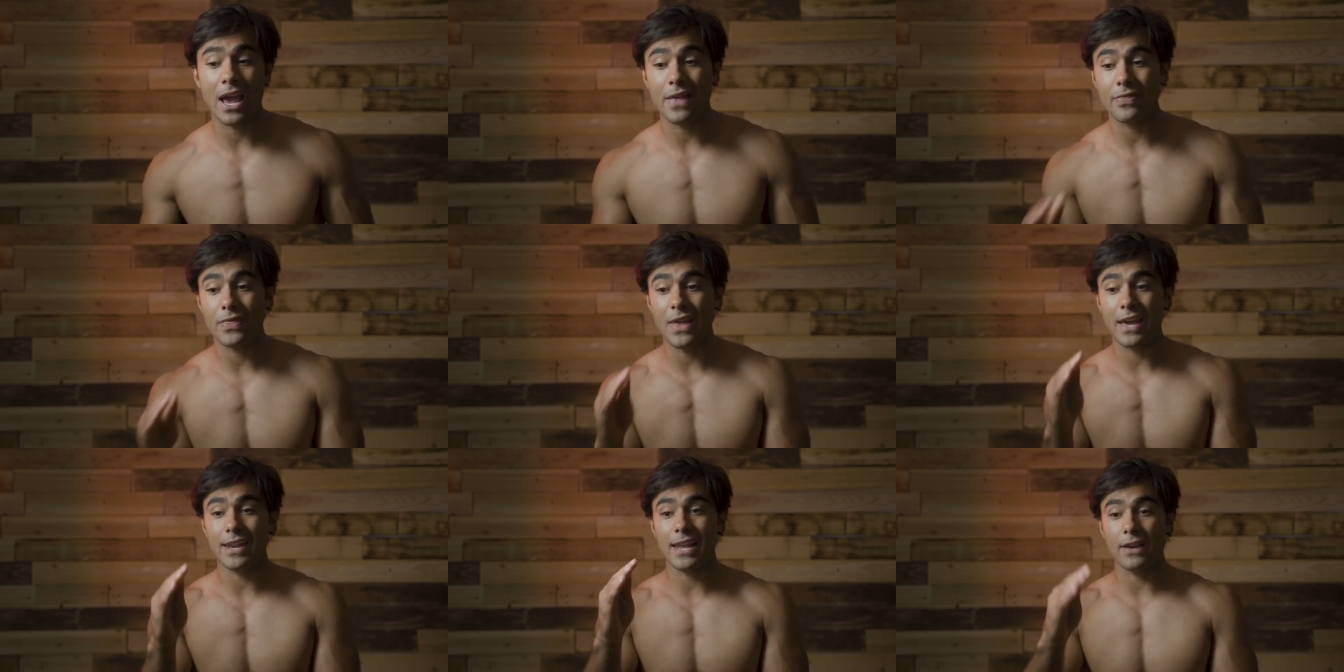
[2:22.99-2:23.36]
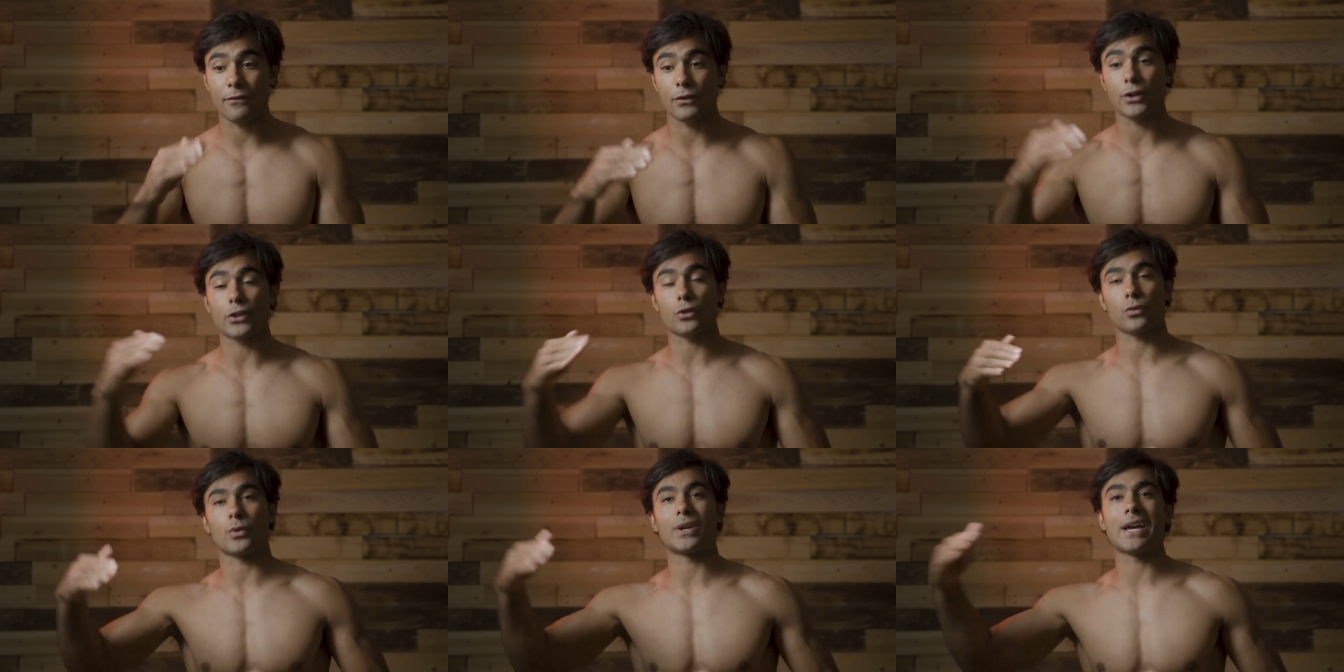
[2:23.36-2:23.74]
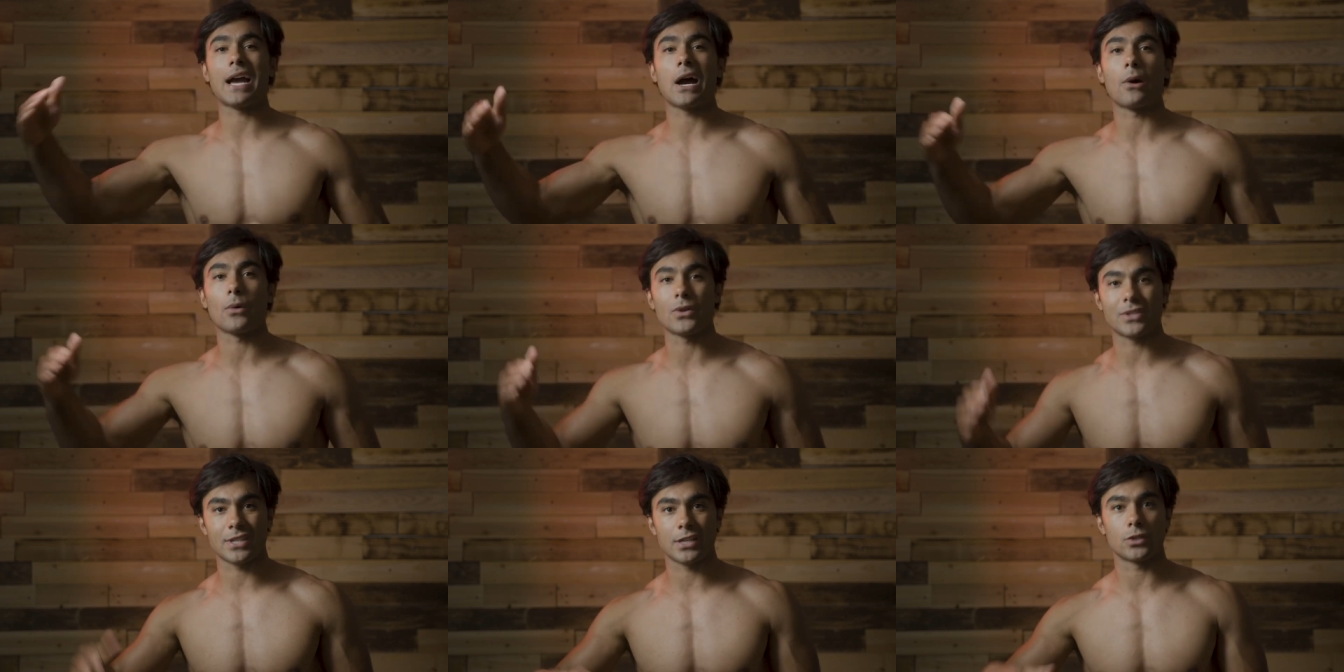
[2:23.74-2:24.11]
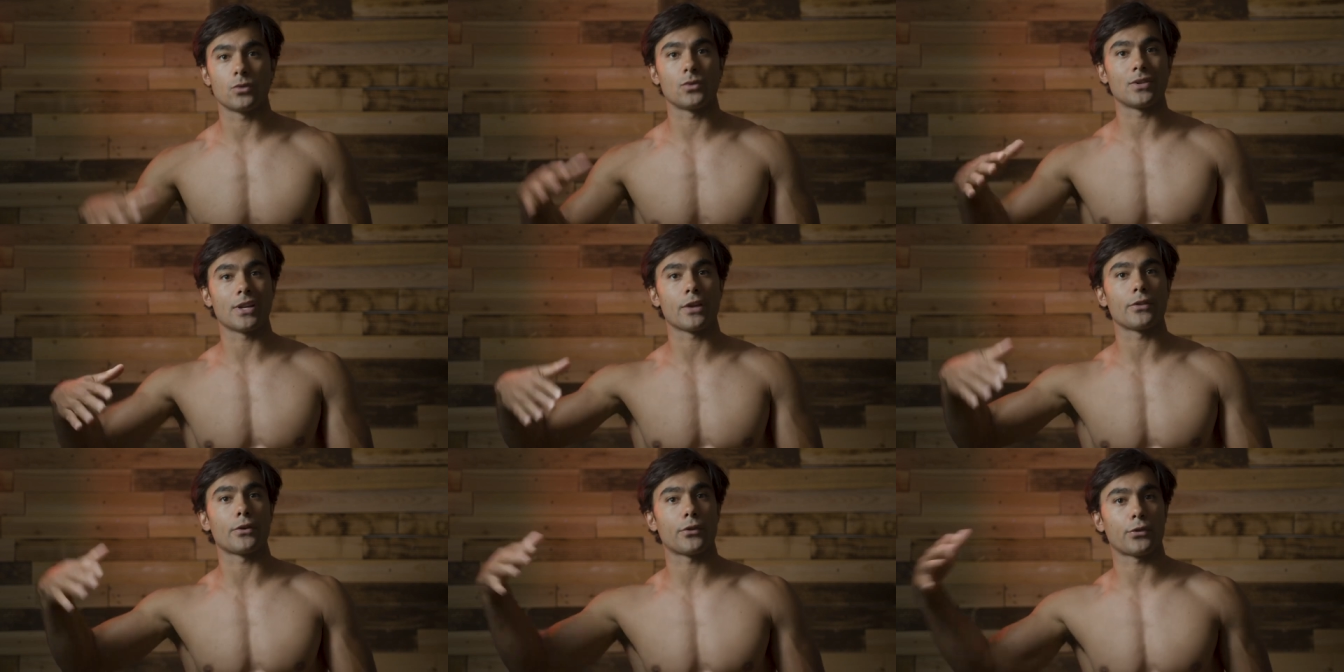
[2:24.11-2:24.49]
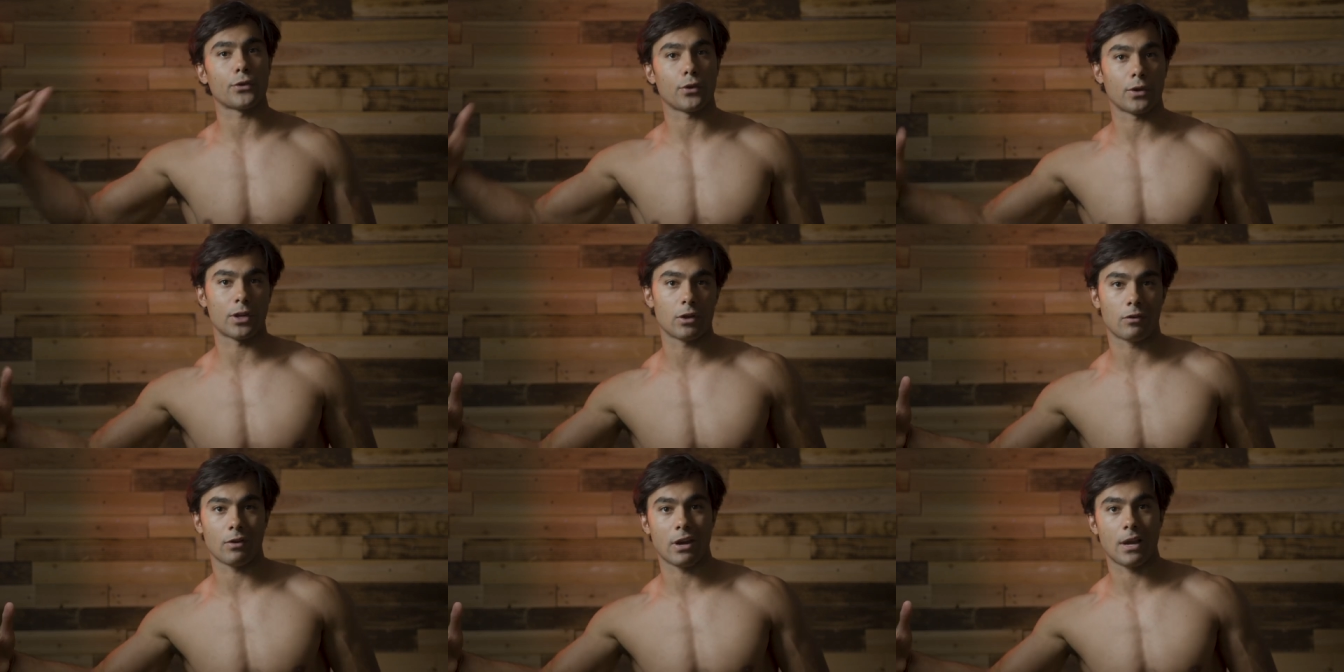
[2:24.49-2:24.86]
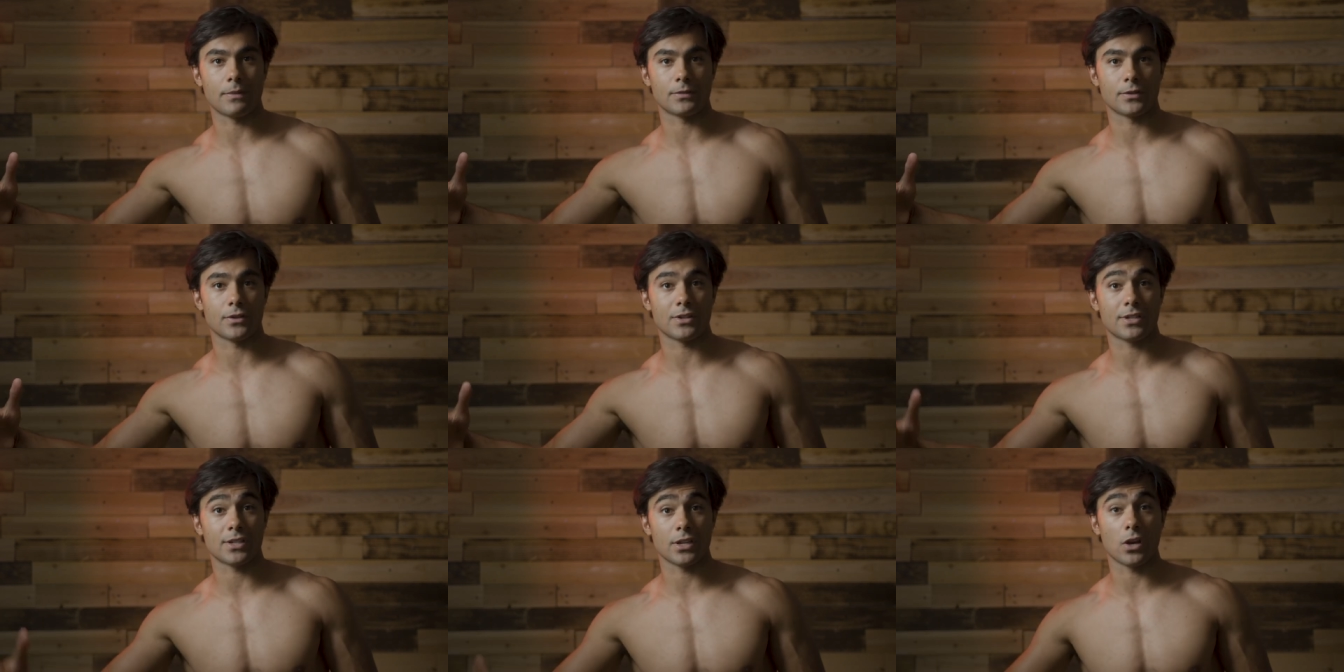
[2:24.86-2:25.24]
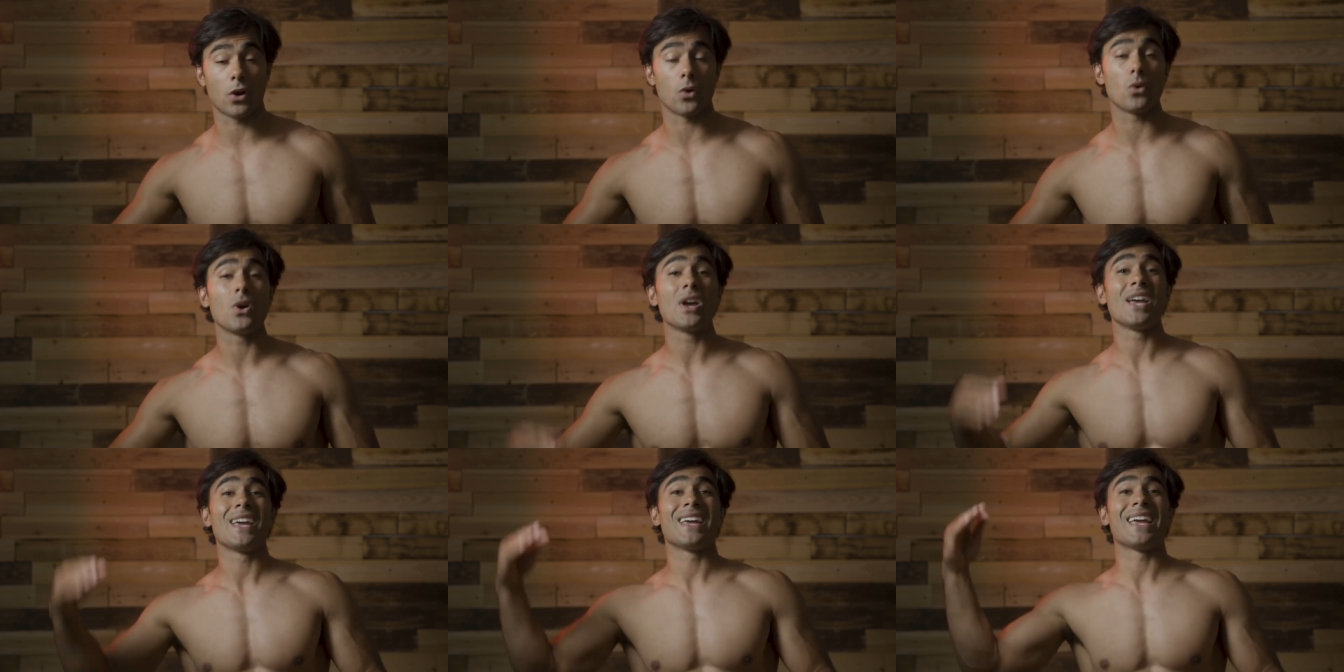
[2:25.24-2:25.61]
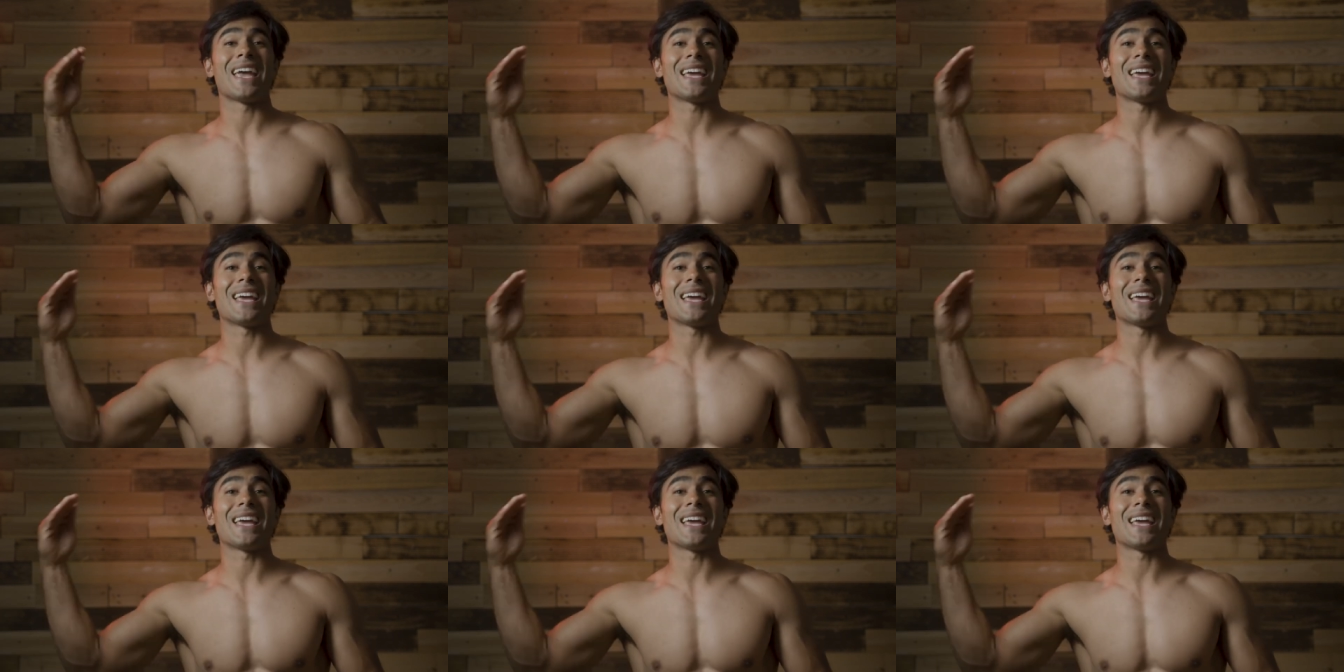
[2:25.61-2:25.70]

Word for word: And then every three hours, I do another 30 grams or so